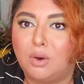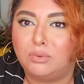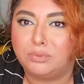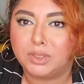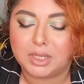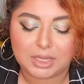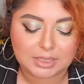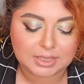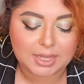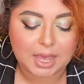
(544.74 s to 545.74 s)
outfit
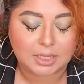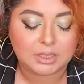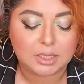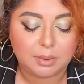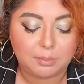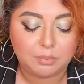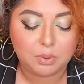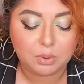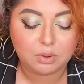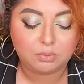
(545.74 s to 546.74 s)
is that
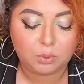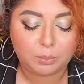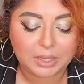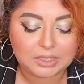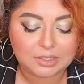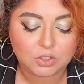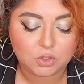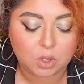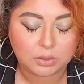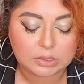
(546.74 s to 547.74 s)
beautiful Betsy
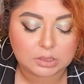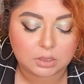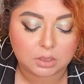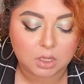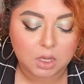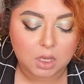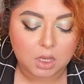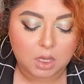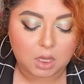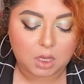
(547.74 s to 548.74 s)
Johnson
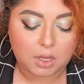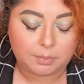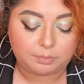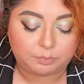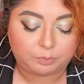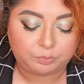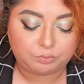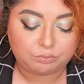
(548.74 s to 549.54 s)
um,